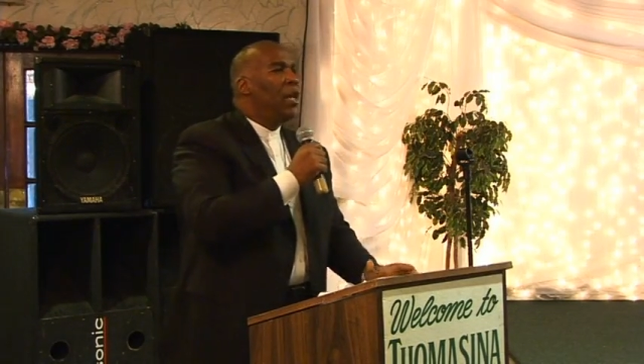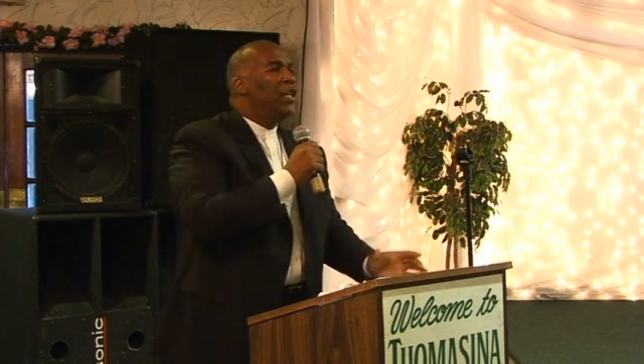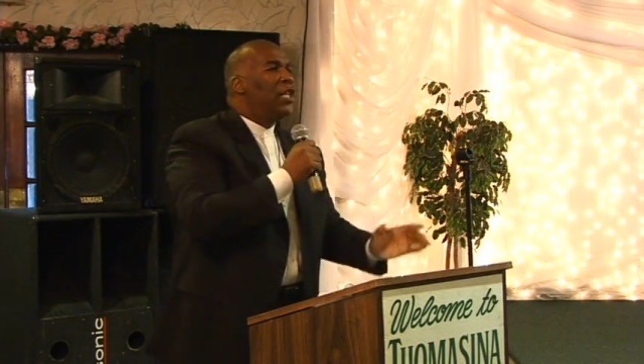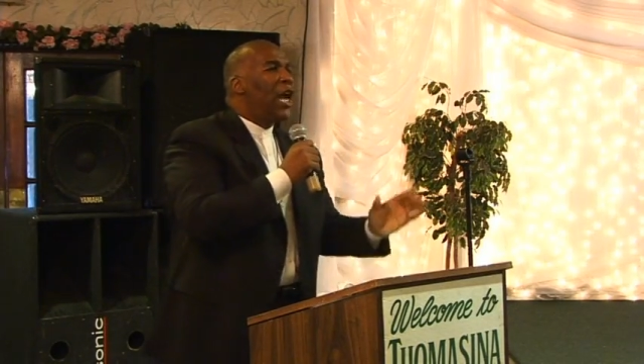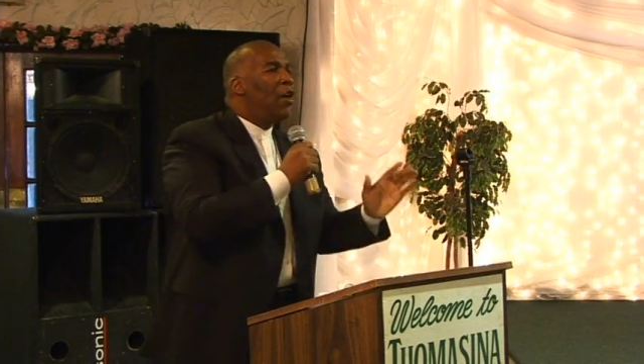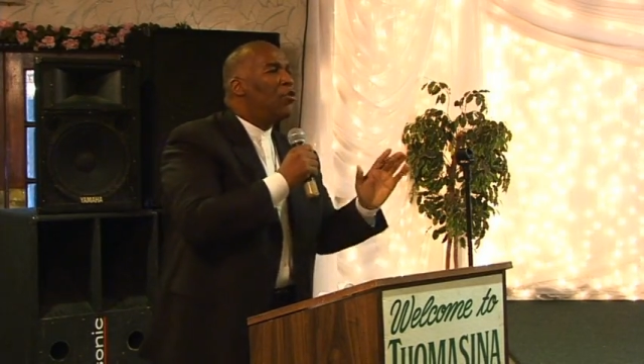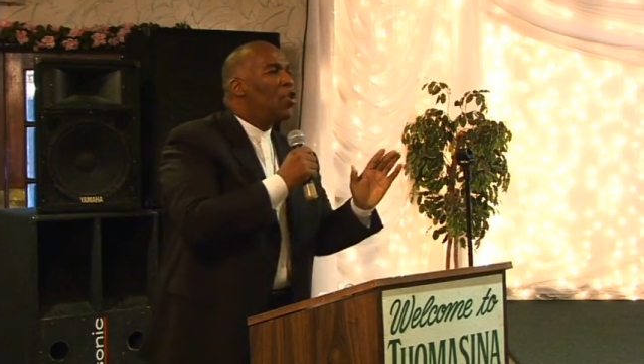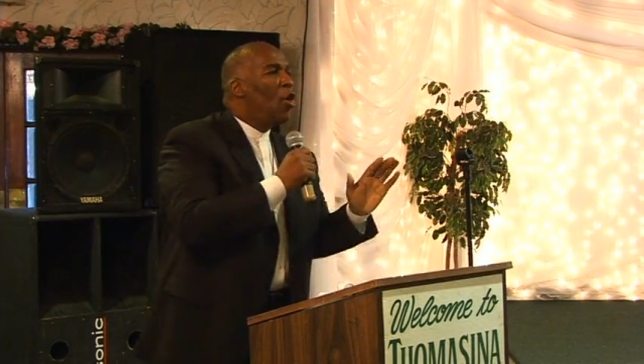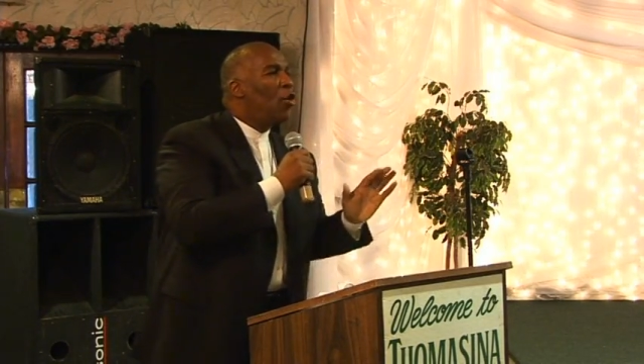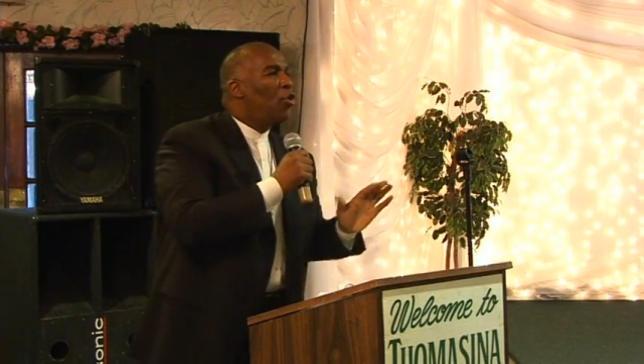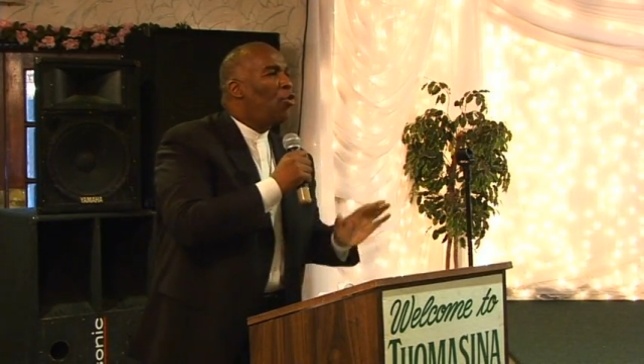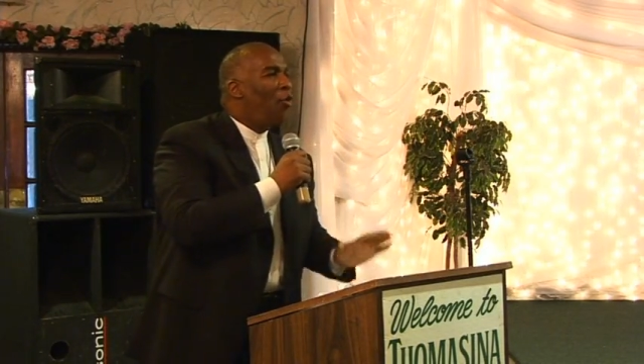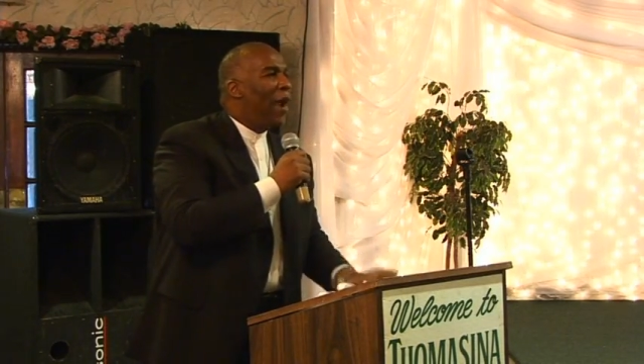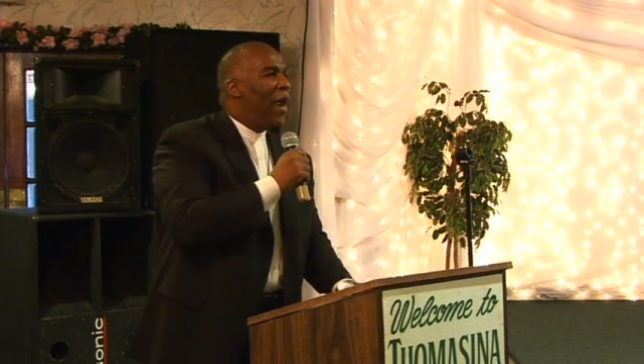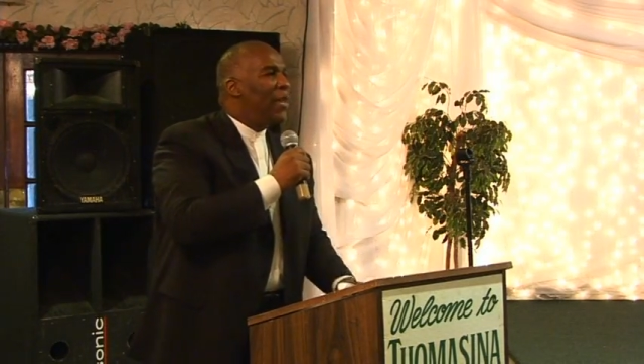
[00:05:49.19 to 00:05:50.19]
tell your
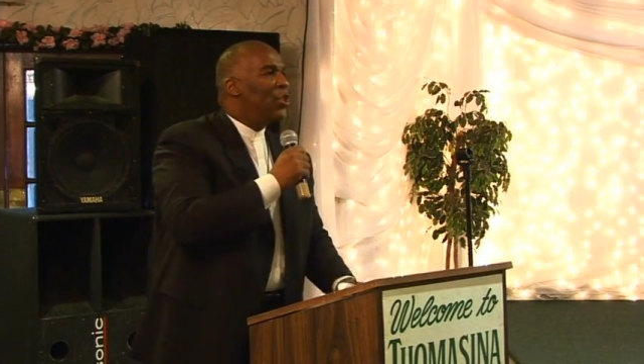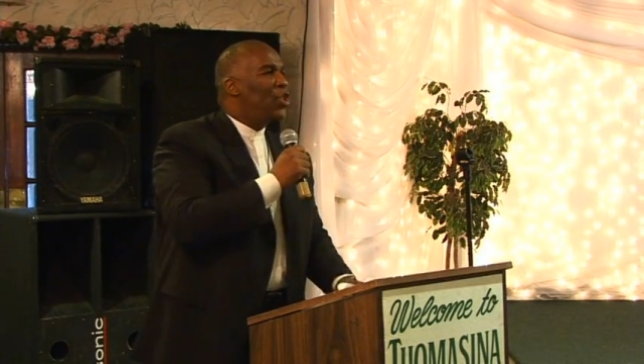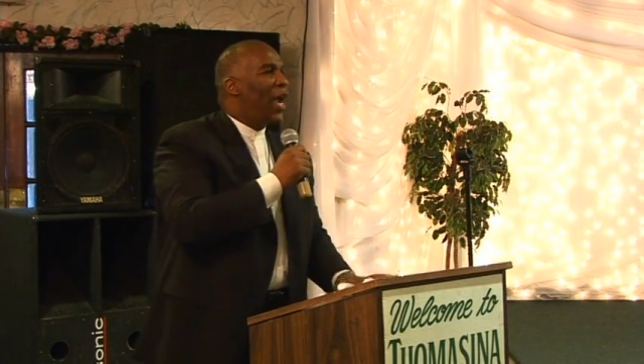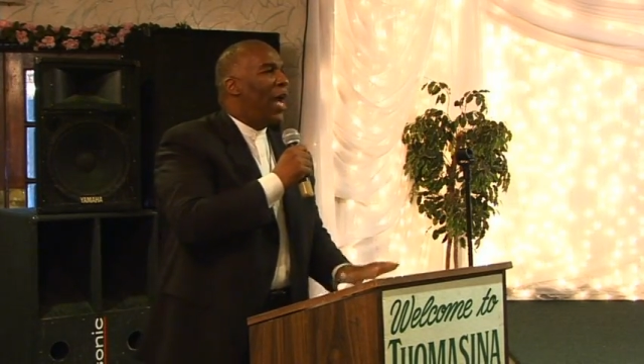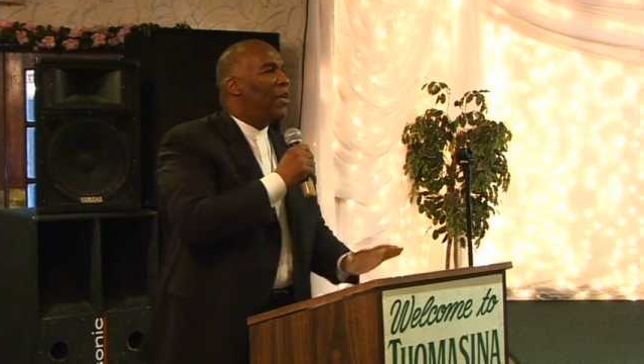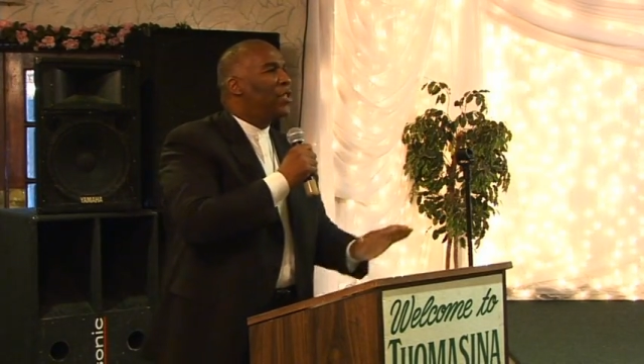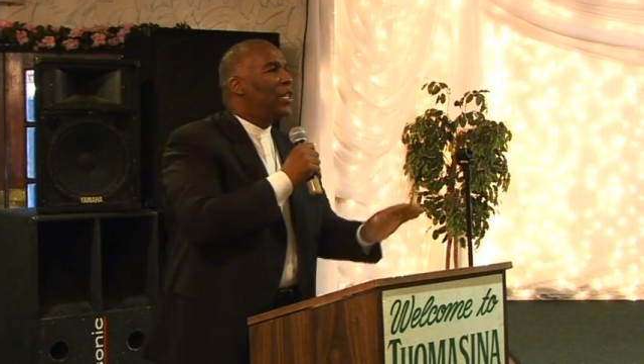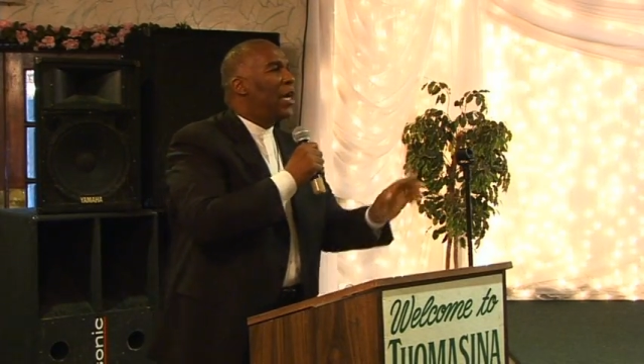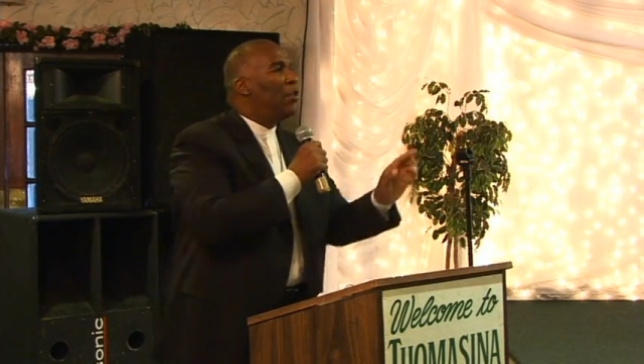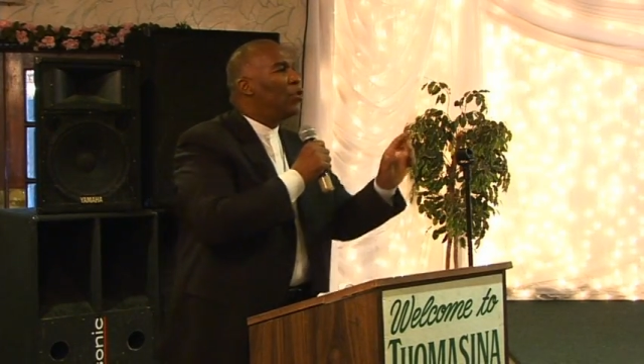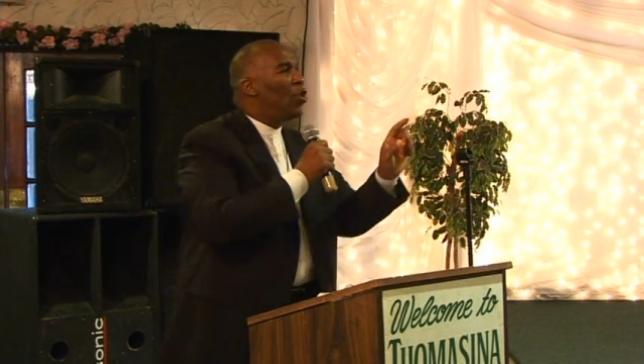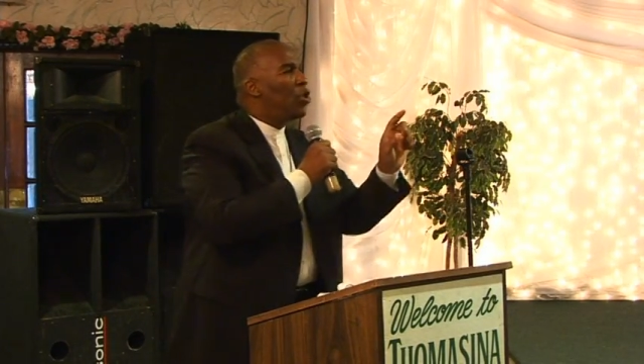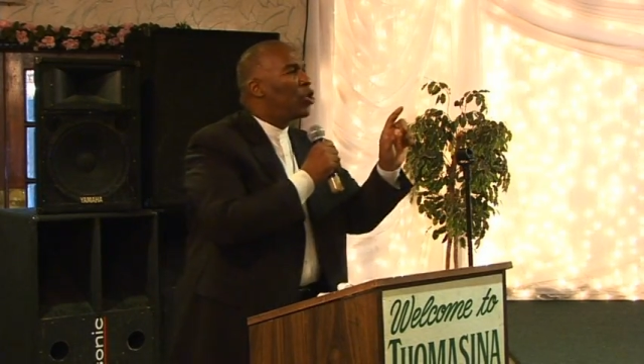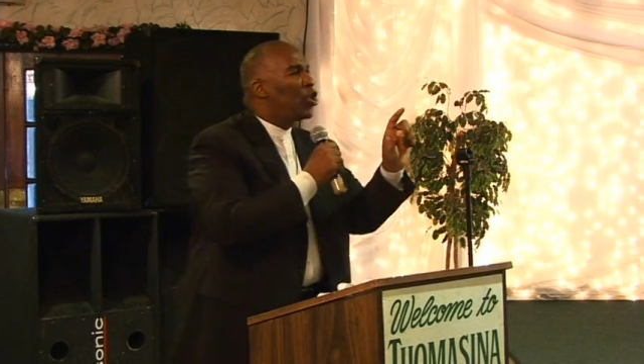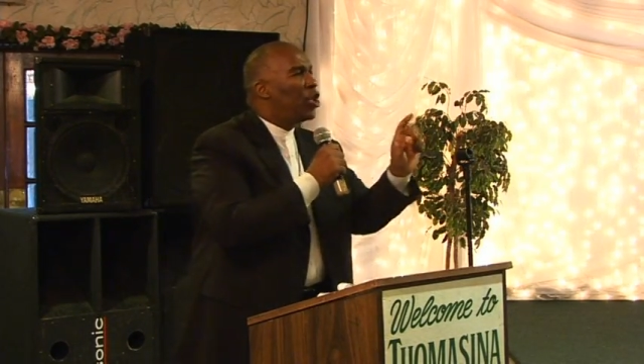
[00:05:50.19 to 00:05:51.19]
grandchild, tell
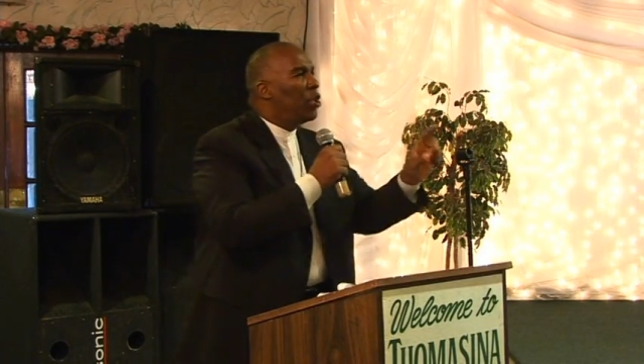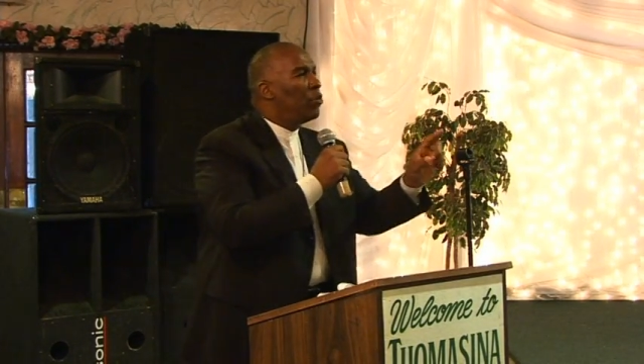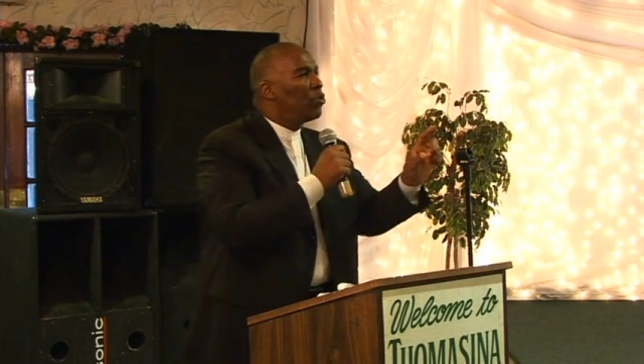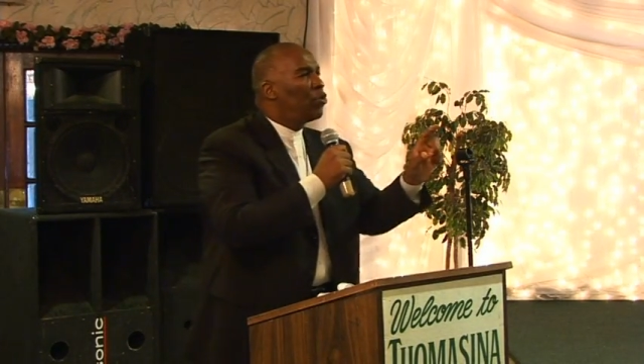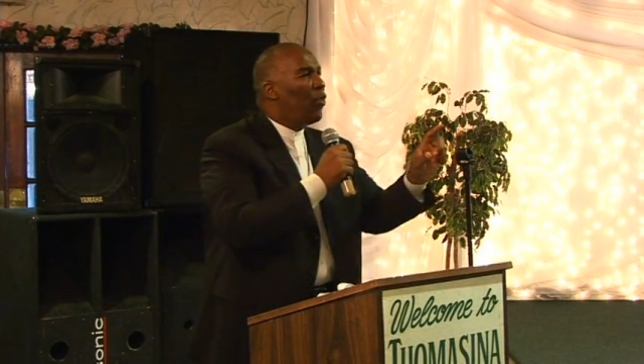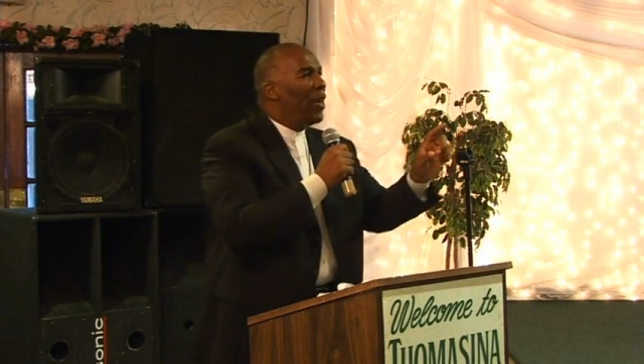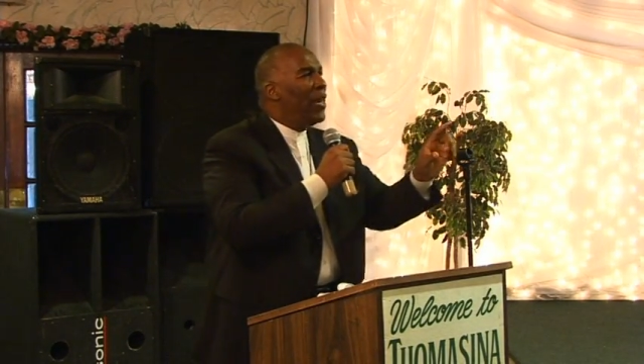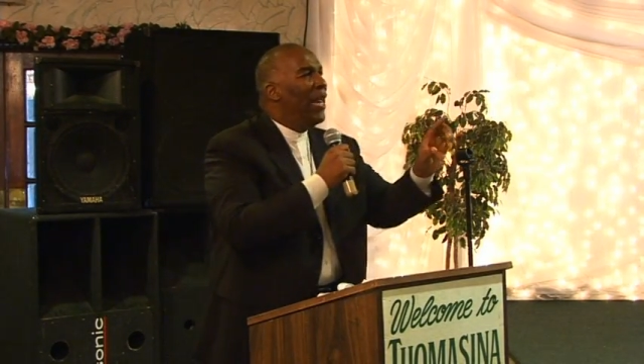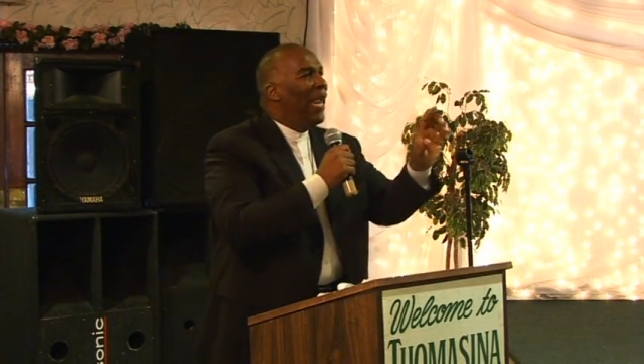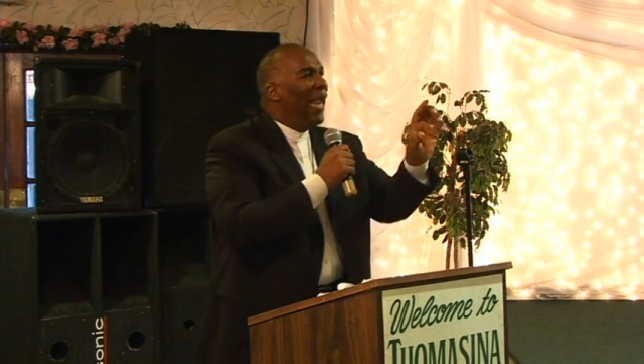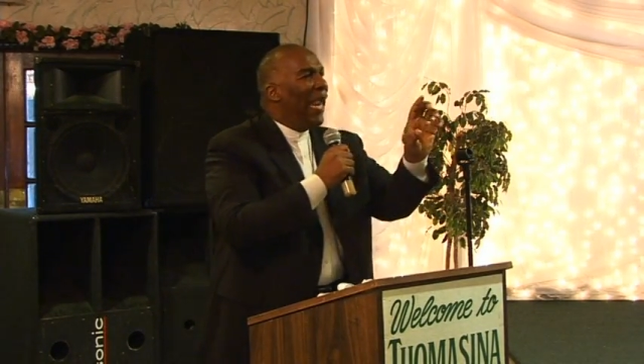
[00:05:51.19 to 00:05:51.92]
your children